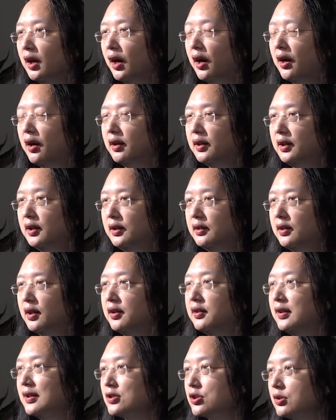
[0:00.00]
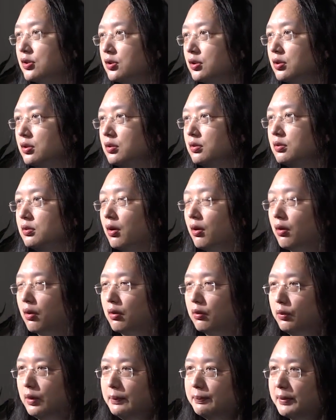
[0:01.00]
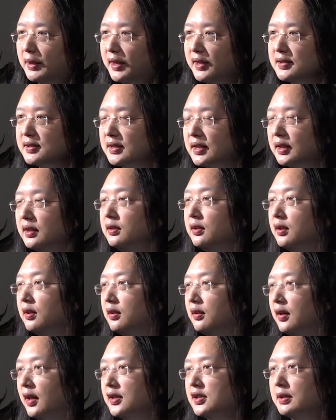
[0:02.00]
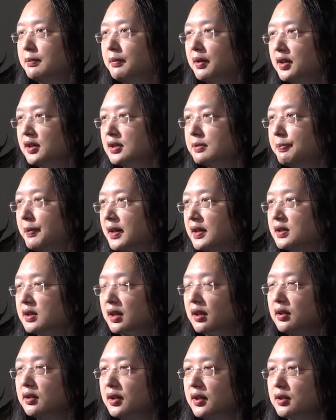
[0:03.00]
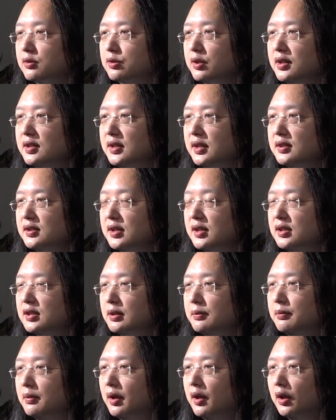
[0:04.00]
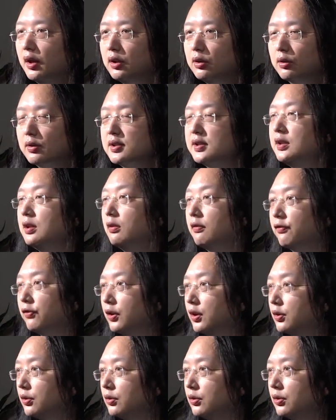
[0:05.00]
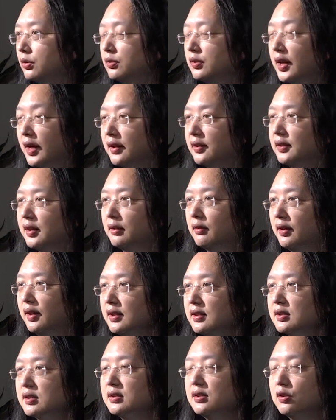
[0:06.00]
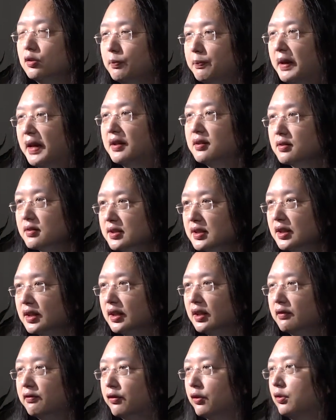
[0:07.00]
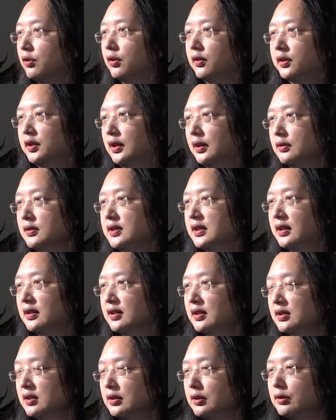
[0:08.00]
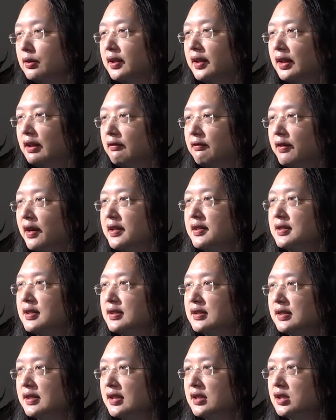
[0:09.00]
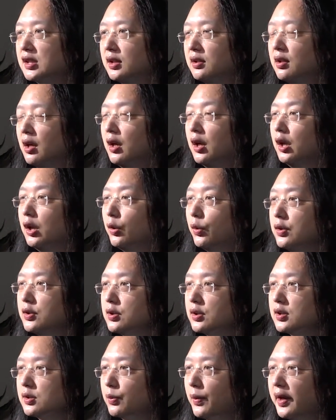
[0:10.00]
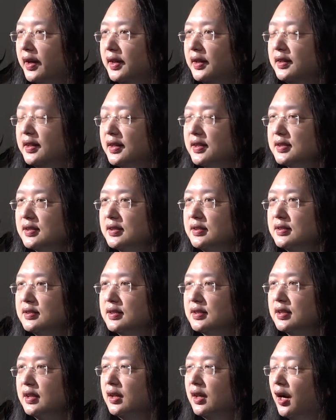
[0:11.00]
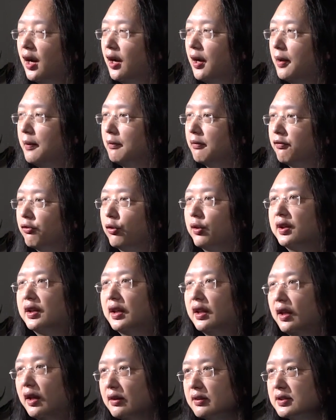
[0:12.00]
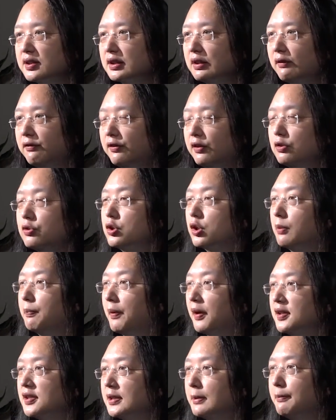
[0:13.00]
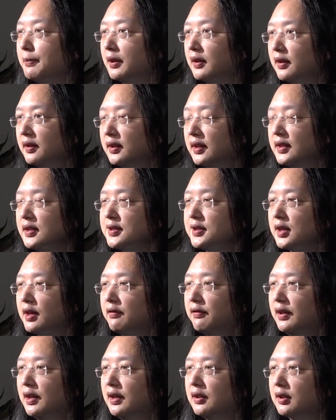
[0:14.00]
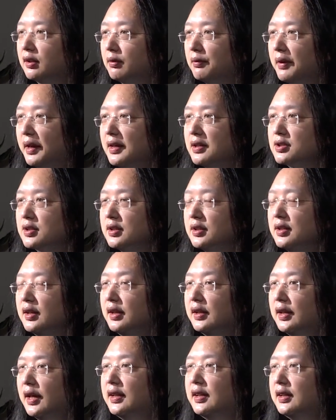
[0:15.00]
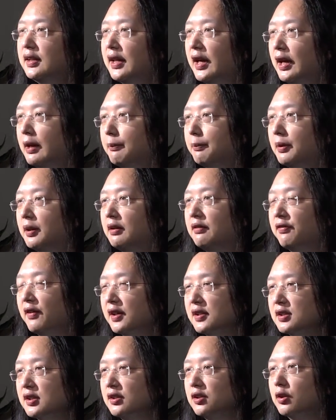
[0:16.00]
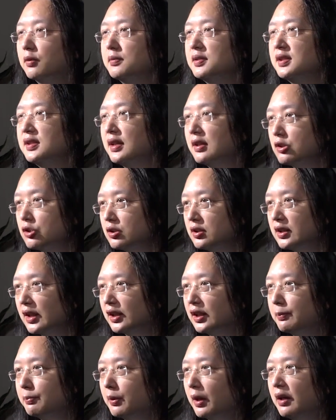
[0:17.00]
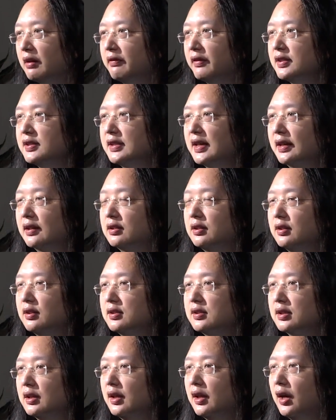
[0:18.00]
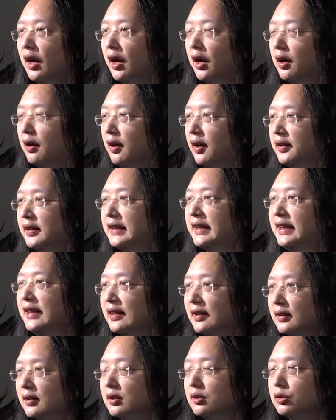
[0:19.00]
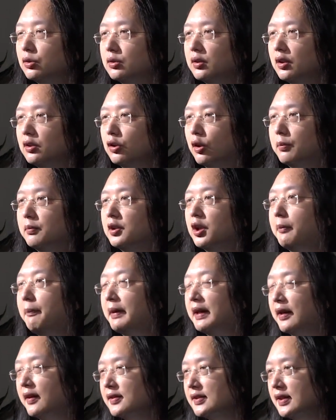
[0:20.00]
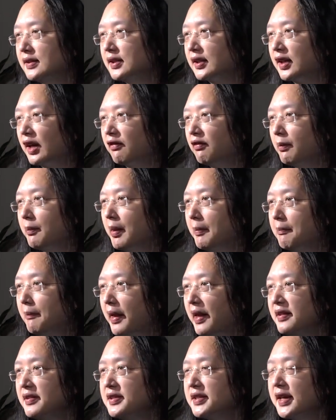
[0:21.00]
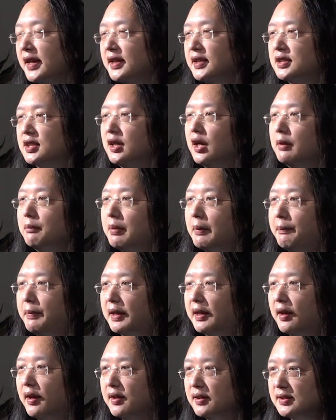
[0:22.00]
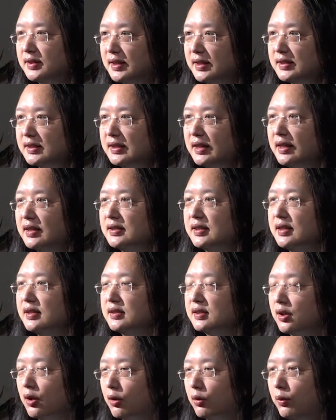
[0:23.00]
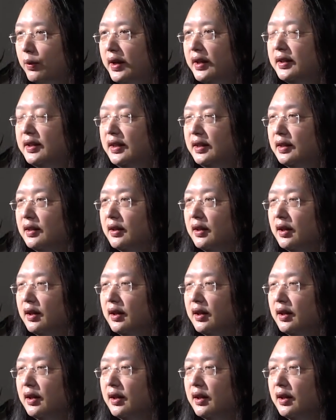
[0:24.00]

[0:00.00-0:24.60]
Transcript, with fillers: uh, in addition to or replacing the SMS-based contact tracing system, you're still Feel free to do that. There is no penalty for not using this newly invented system, which is why it doesn't uh, foreclose future possibilities of iteration and it amplifies the norm such that the private sectors uh, adhere to the norm not because it's a government mandate, but because the citizens already